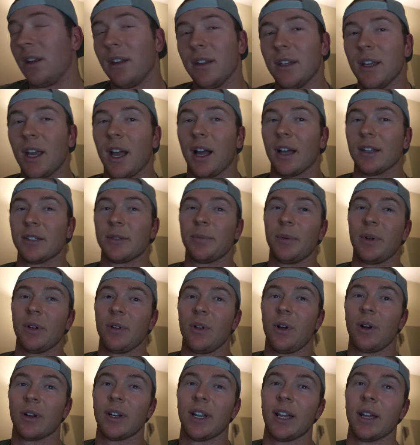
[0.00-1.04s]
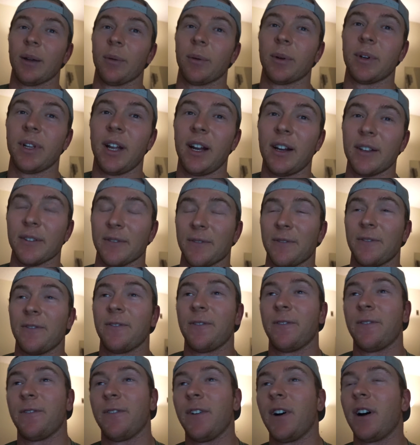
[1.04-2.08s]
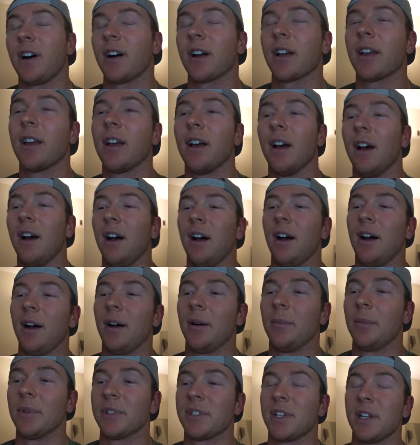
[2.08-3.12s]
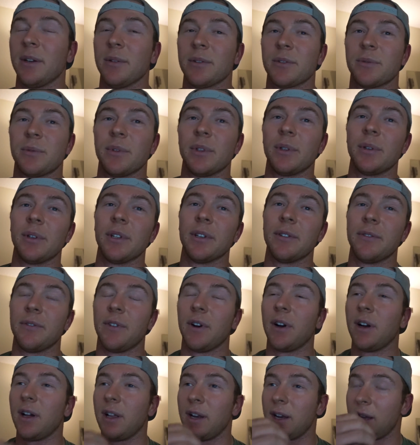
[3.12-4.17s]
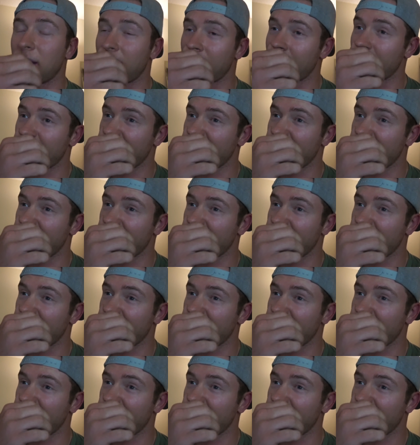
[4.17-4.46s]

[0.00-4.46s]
Yeah, it's been a long day. We're tired as fuck, um, but today was really, really fun.